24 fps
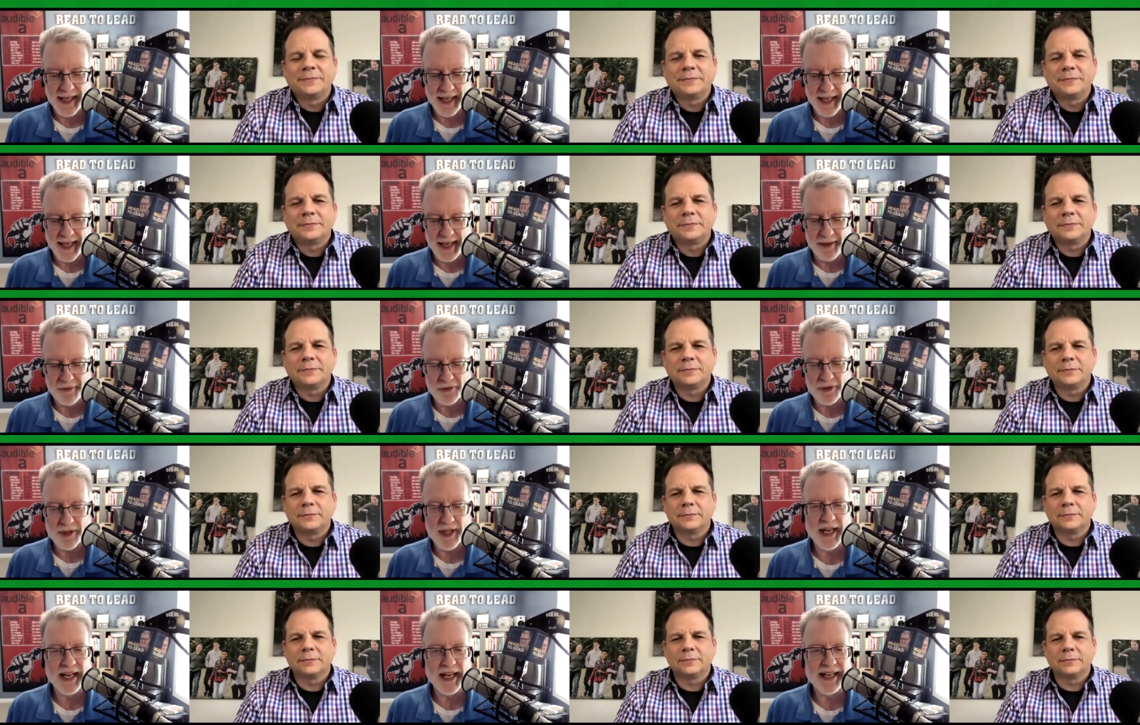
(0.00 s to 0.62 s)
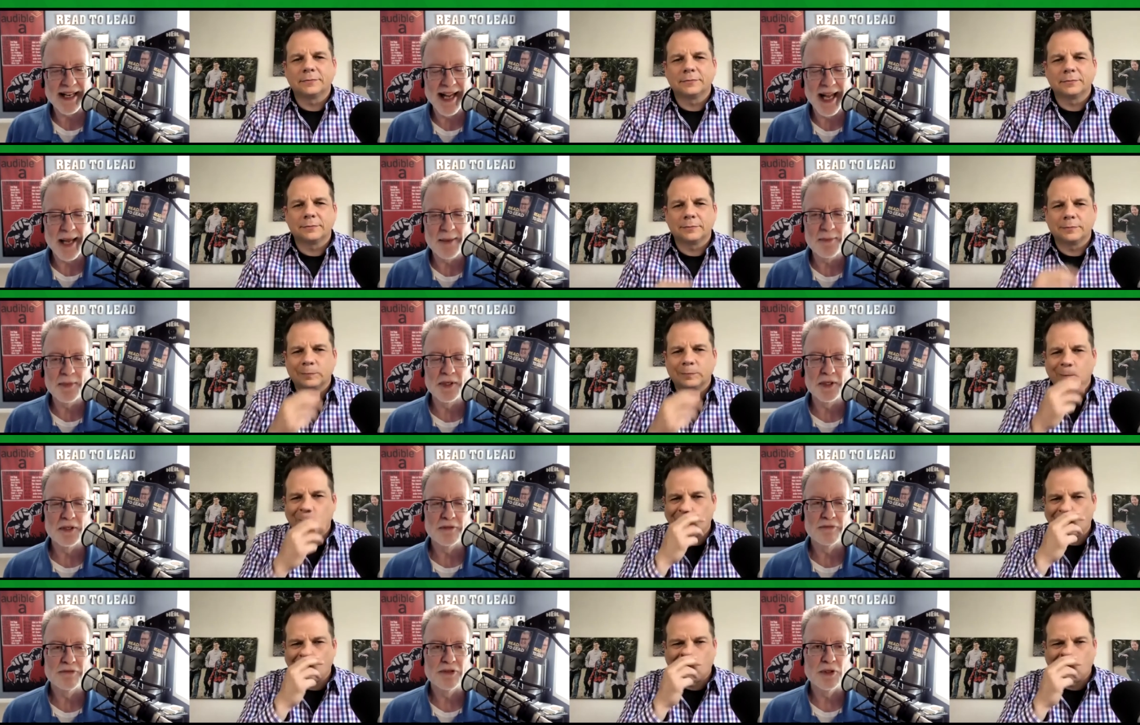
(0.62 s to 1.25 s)
Speaker 1: after that had
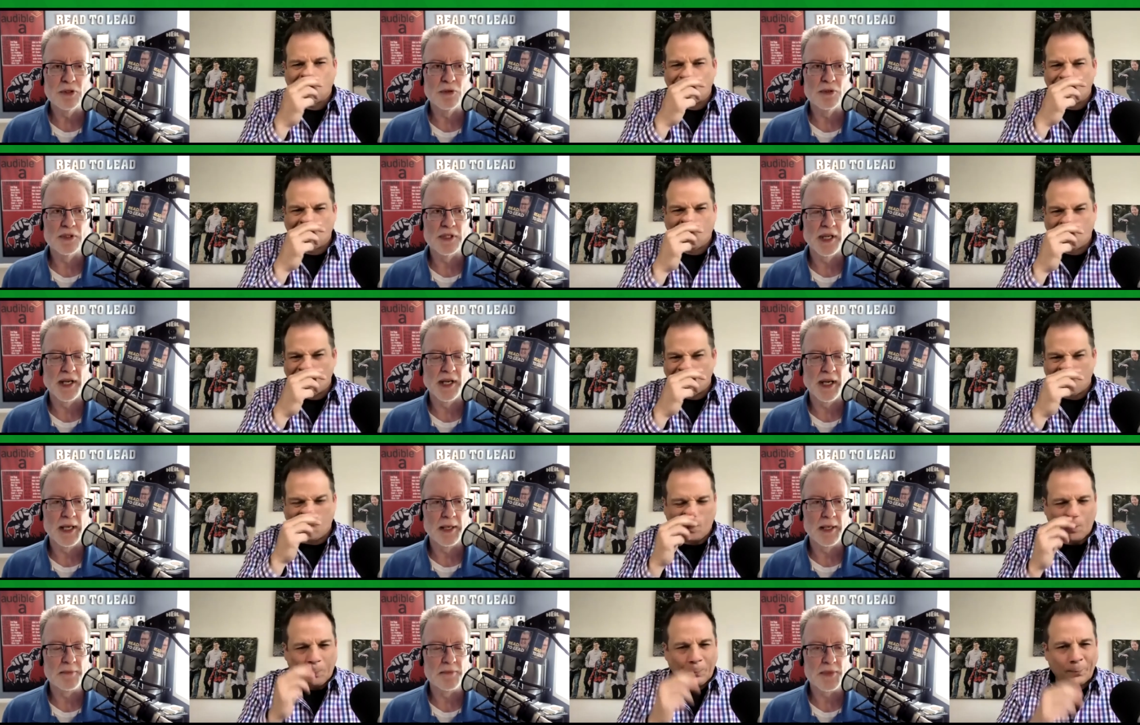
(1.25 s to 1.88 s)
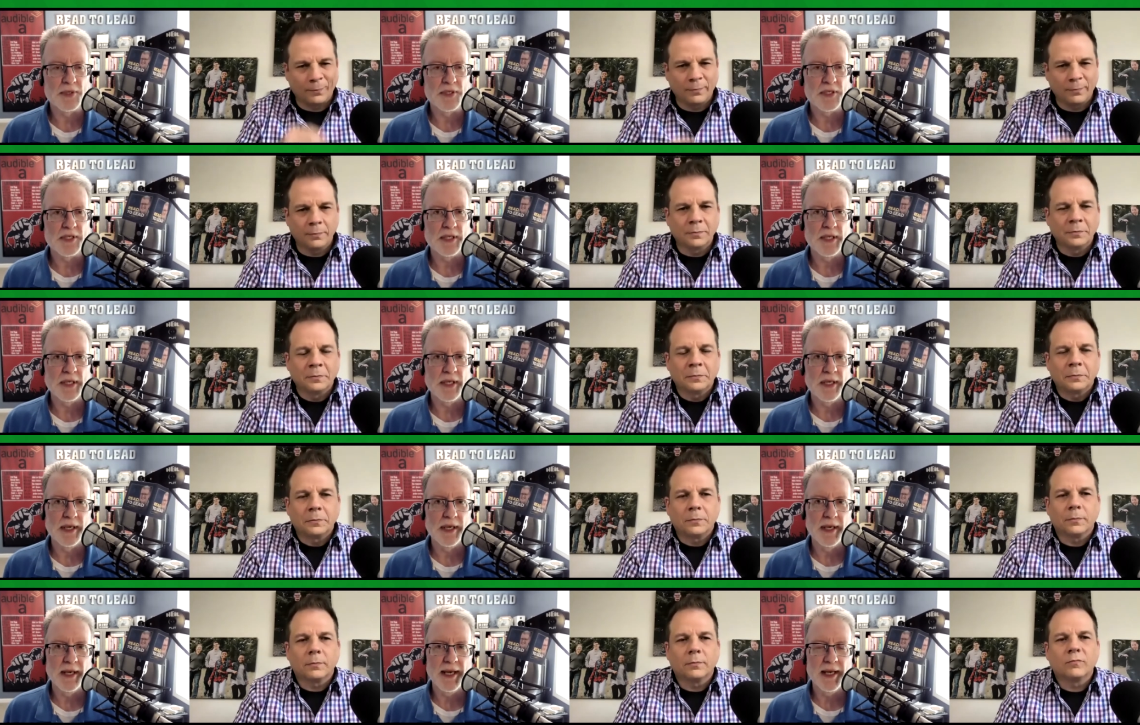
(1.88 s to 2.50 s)
happened a few times,
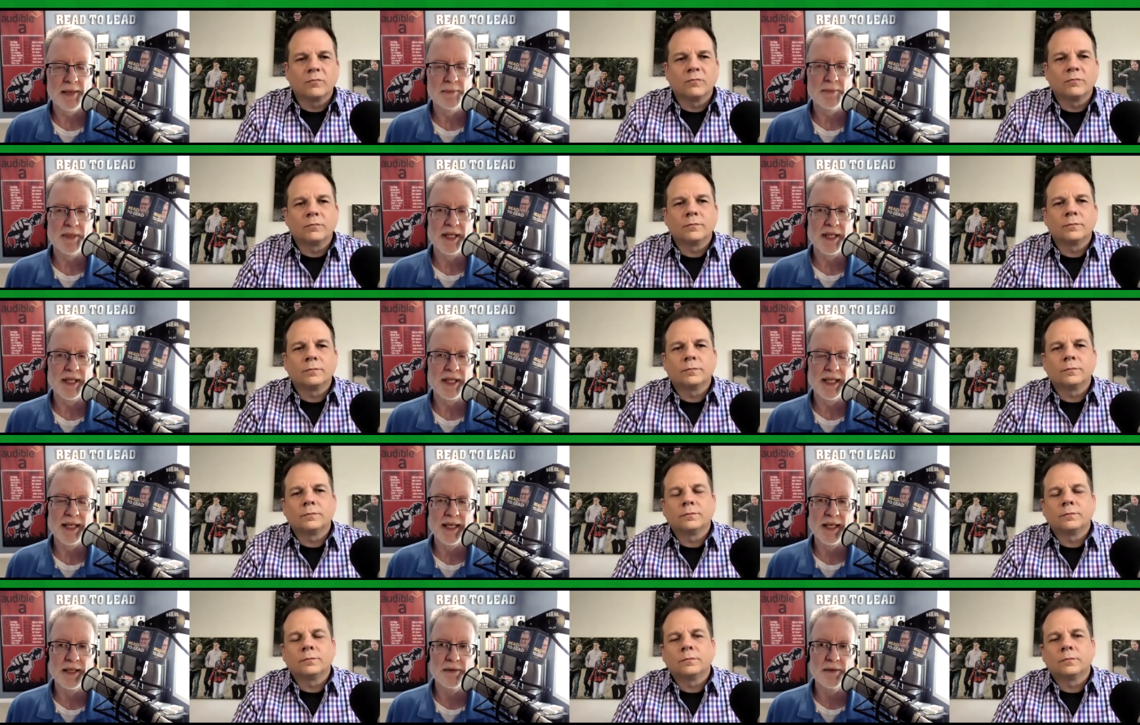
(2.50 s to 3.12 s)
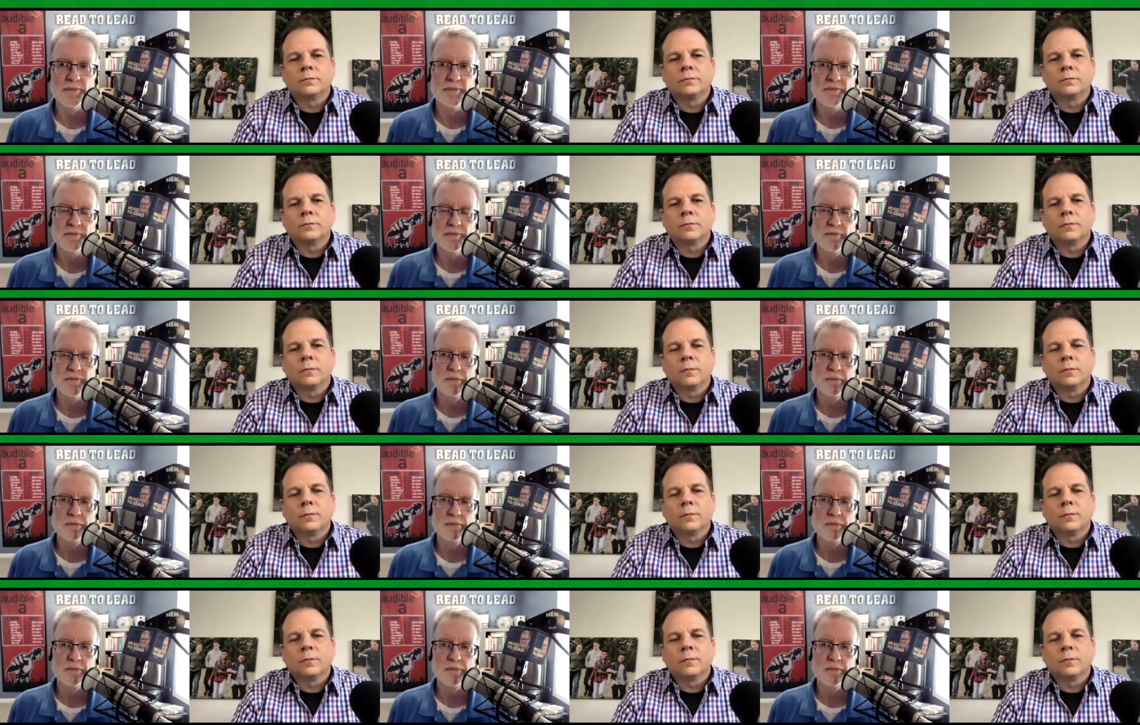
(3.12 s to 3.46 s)
uh, I began